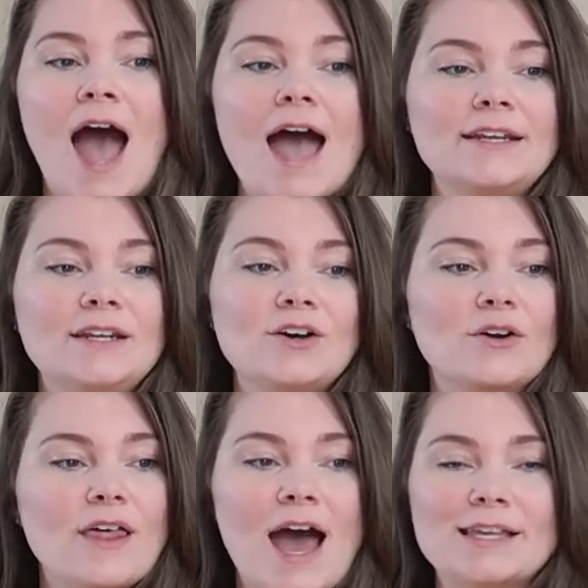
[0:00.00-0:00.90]
I need to go
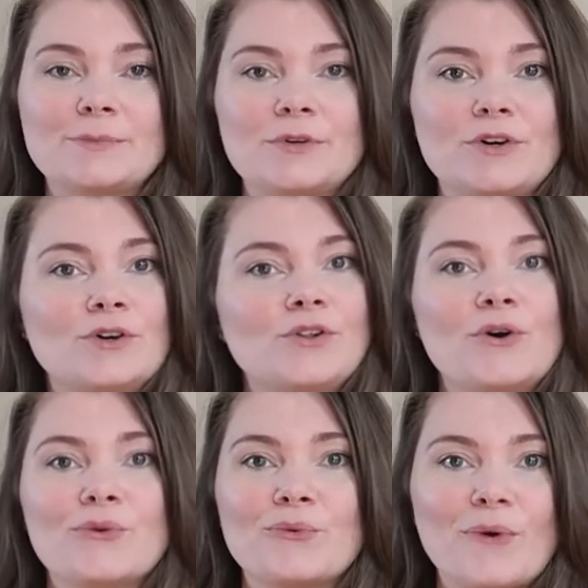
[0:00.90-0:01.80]
to the hospital
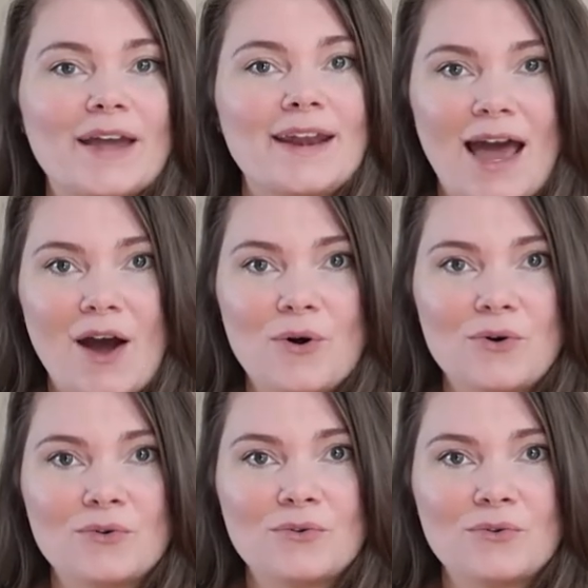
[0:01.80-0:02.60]
right now.